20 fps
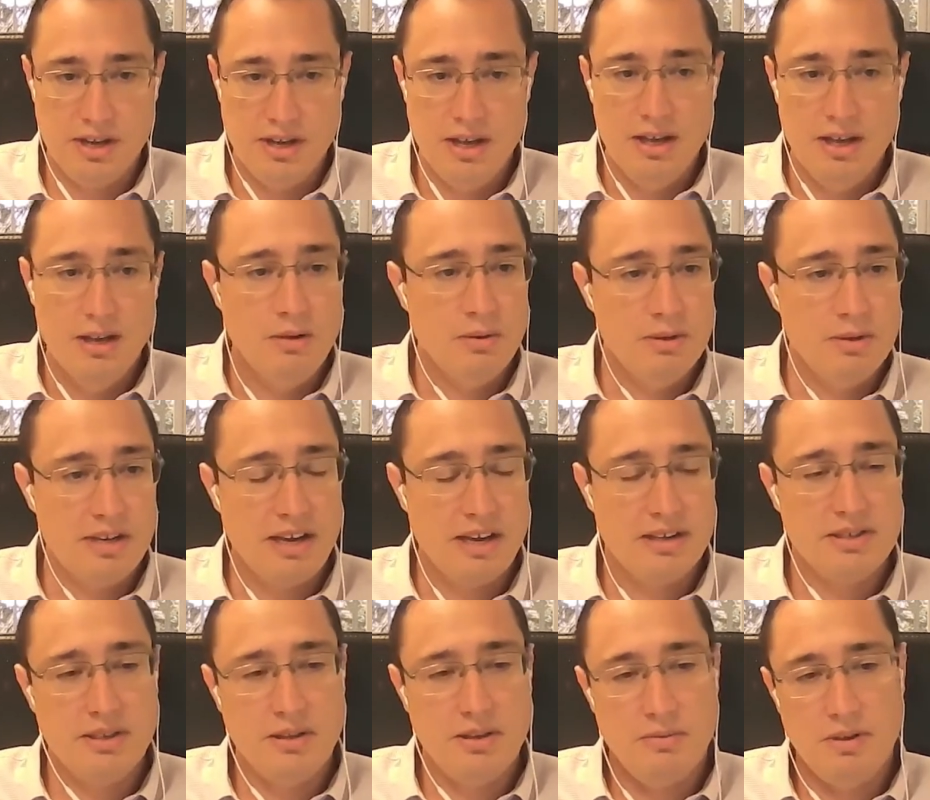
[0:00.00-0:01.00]
which
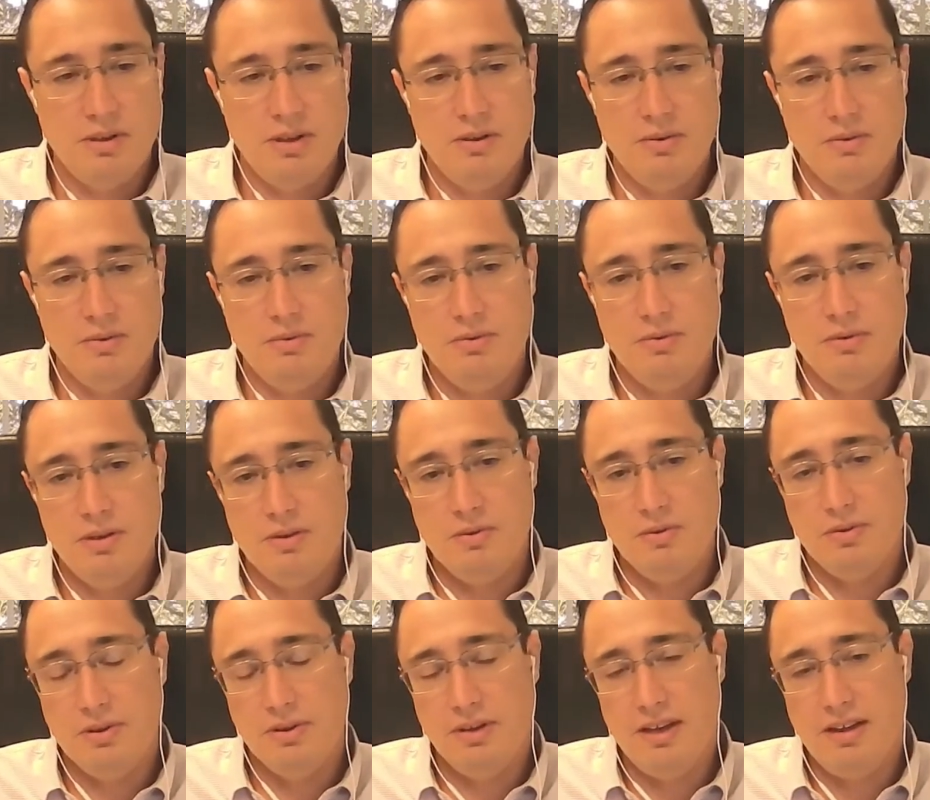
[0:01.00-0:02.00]
actually, when you
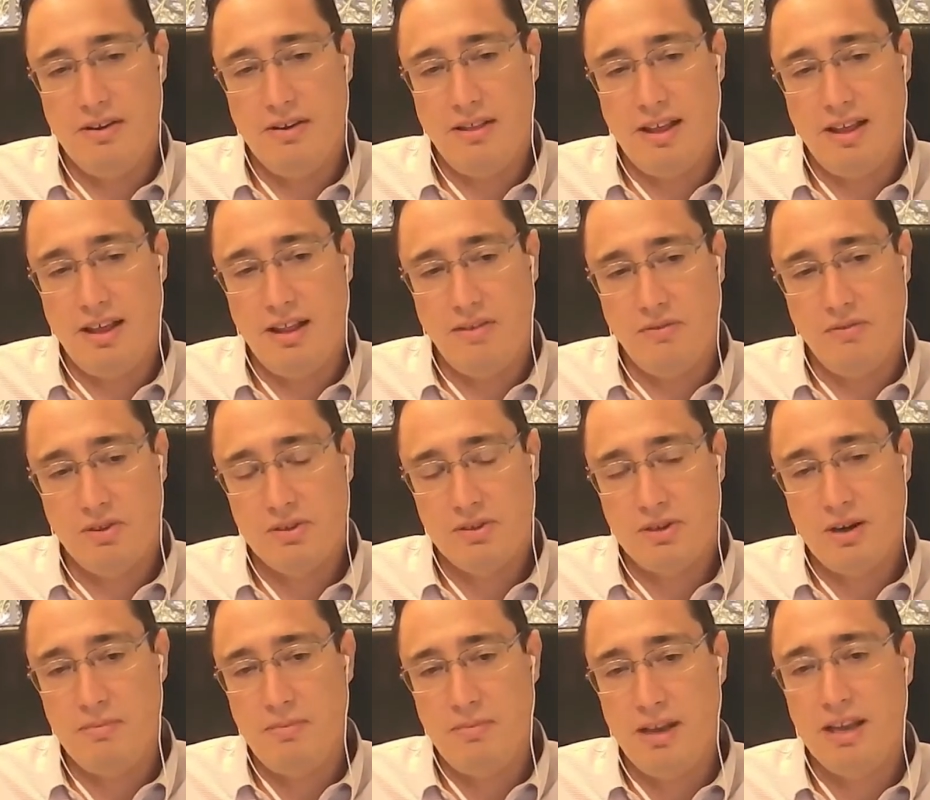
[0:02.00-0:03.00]
drill down to that level, start
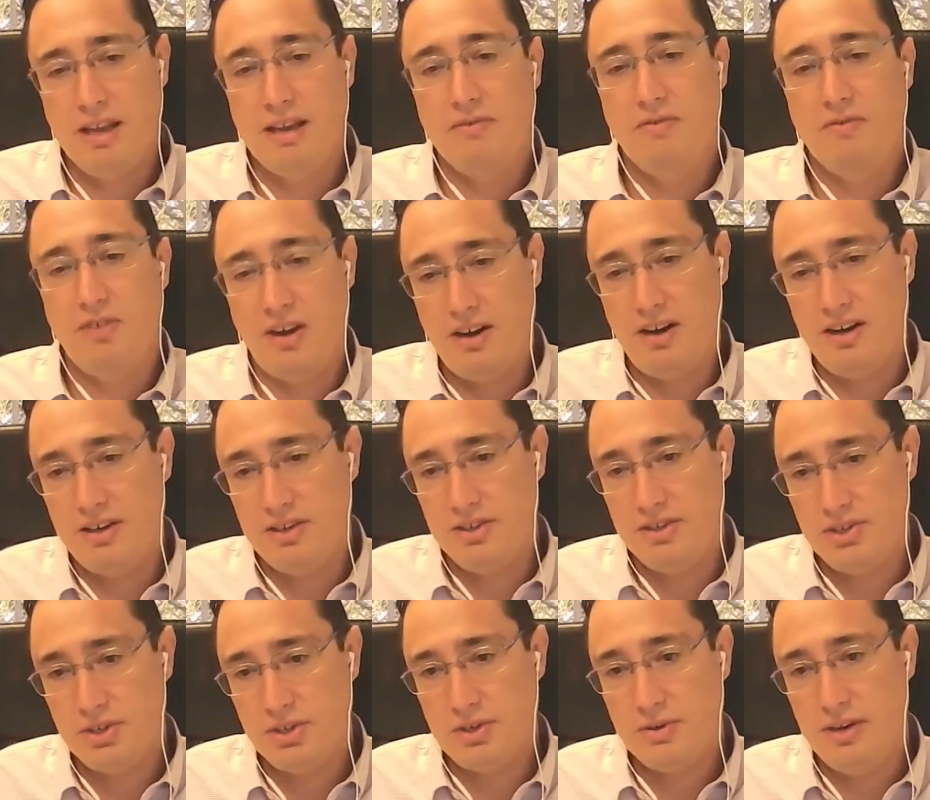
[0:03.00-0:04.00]
making very
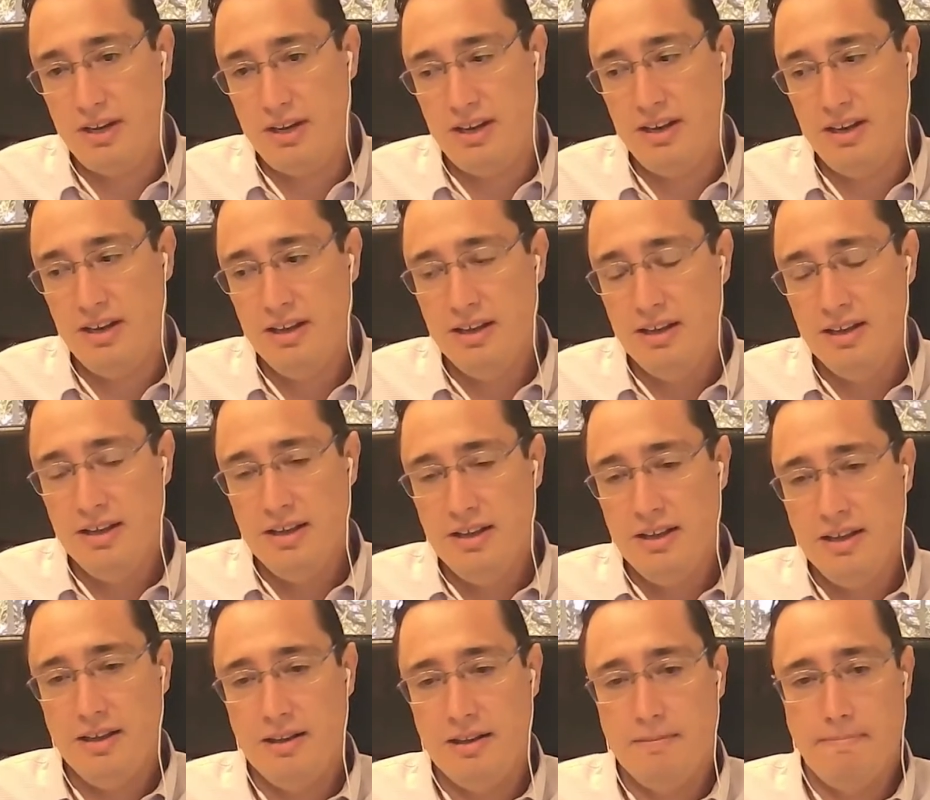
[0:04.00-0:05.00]
discrete
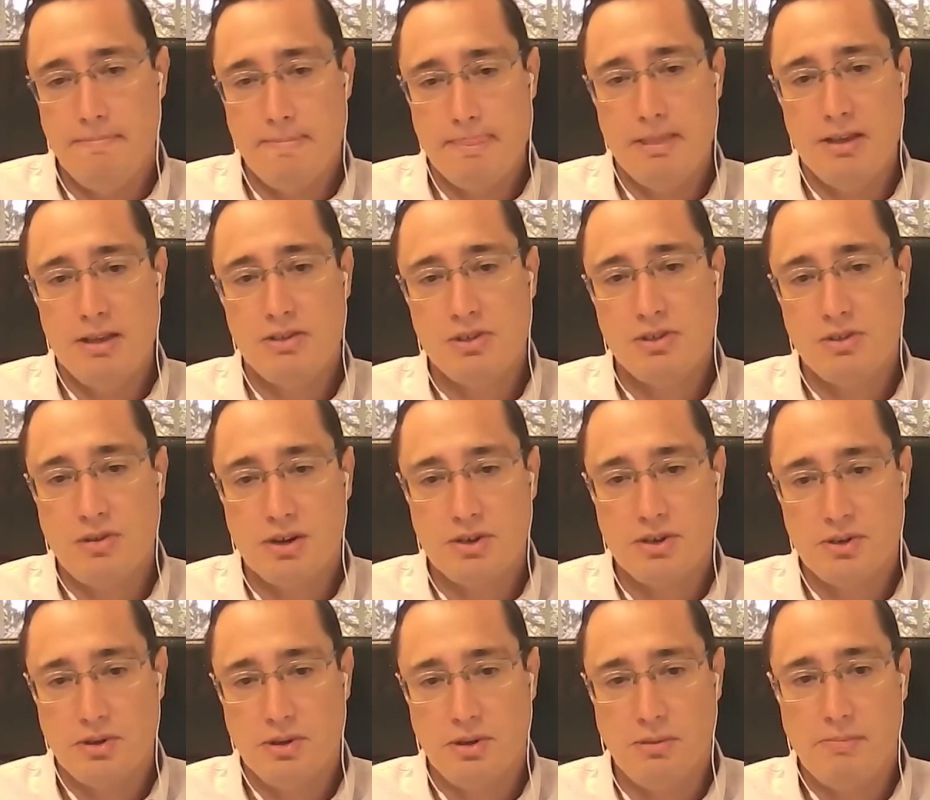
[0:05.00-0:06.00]

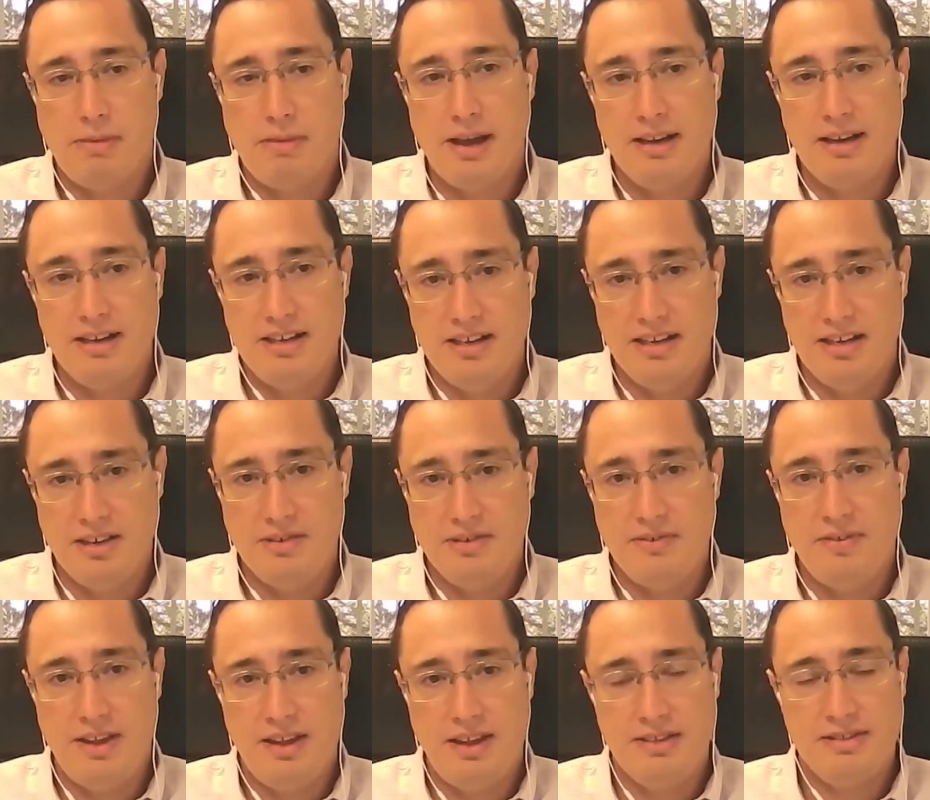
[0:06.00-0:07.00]
structural binding
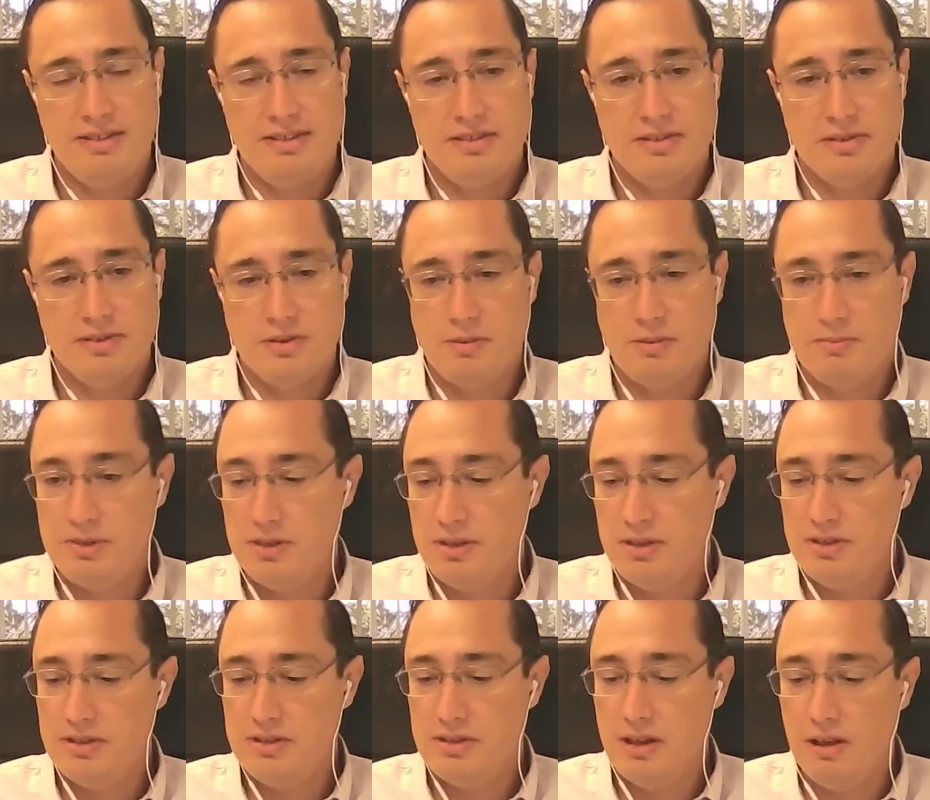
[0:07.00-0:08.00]
interface
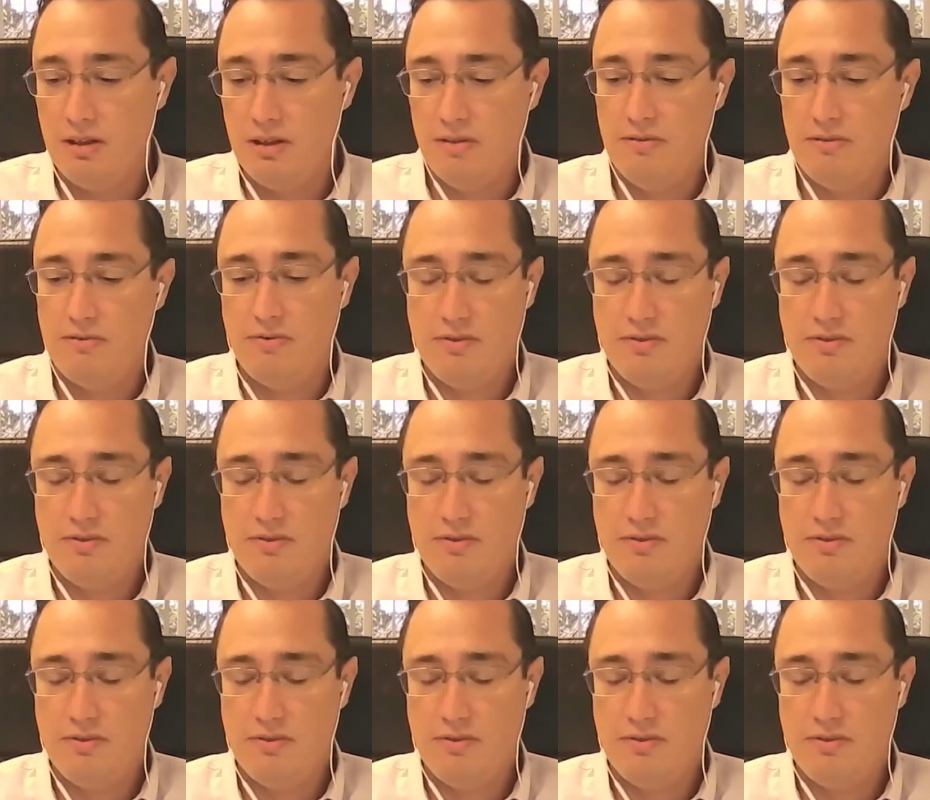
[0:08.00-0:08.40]
descriptions of